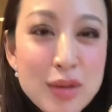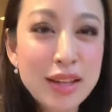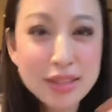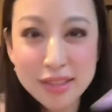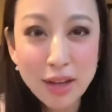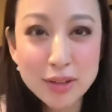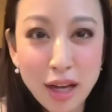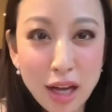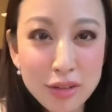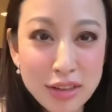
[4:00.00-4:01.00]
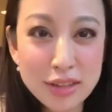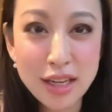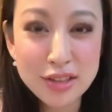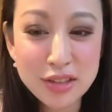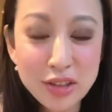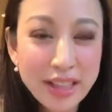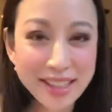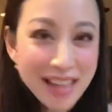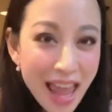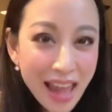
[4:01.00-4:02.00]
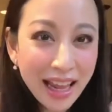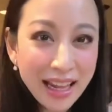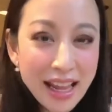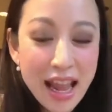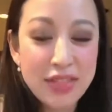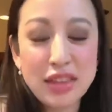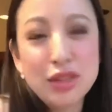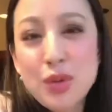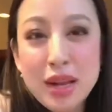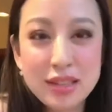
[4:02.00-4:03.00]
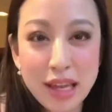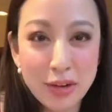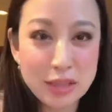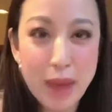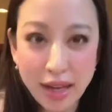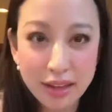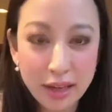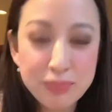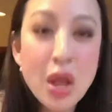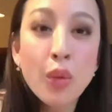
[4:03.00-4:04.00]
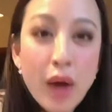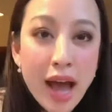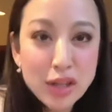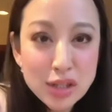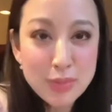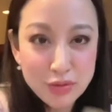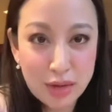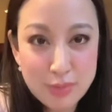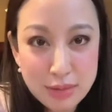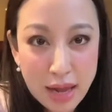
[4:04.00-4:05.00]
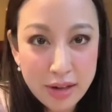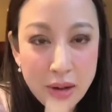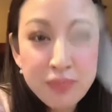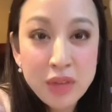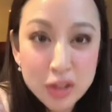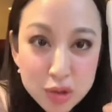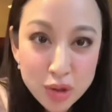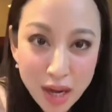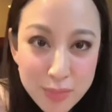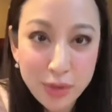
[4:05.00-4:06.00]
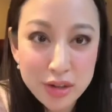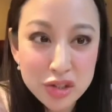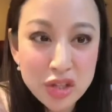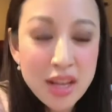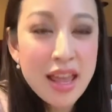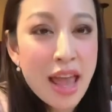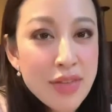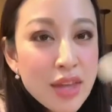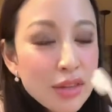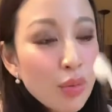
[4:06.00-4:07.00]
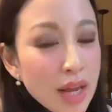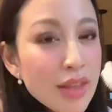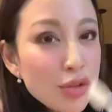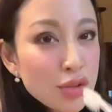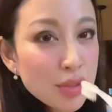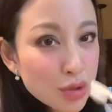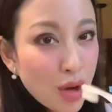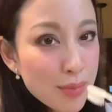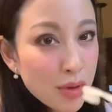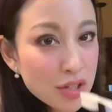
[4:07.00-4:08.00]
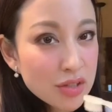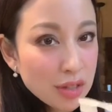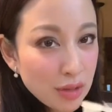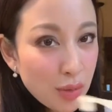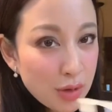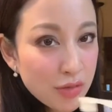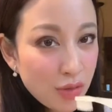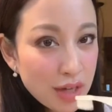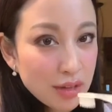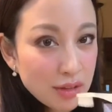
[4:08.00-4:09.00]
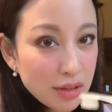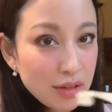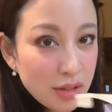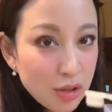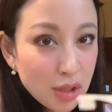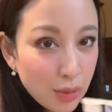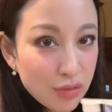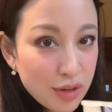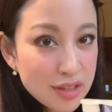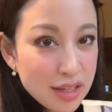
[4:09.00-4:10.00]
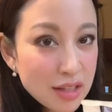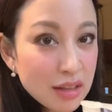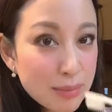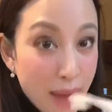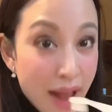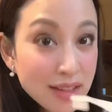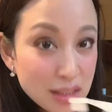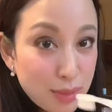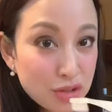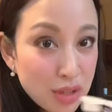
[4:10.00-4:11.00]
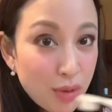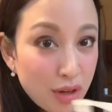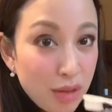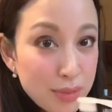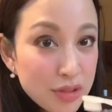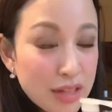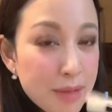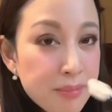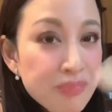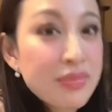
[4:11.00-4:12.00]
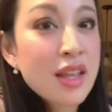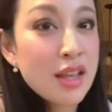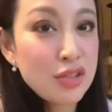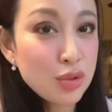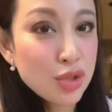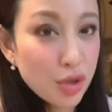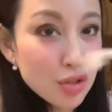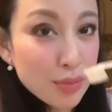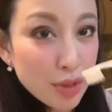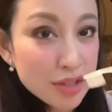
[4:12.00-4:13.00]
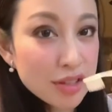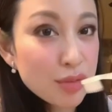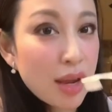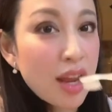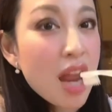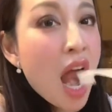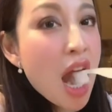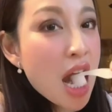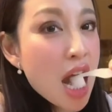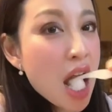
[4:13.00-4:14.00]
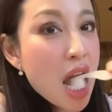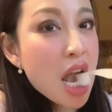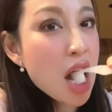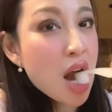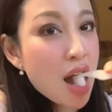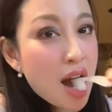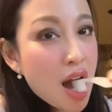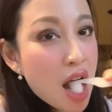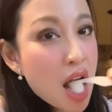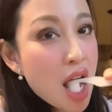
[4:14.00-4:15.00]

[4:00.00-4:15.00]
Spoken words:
get it scaled off at the dentist and you're like, yay! And then 3 weeks later, it's back again. Well, how do you keep it from coming back? You dry brush. And then the way that you should dry brush your lower front teeth on the backs, especially where it all builds up, is you turn your brush this way and then you brush like this.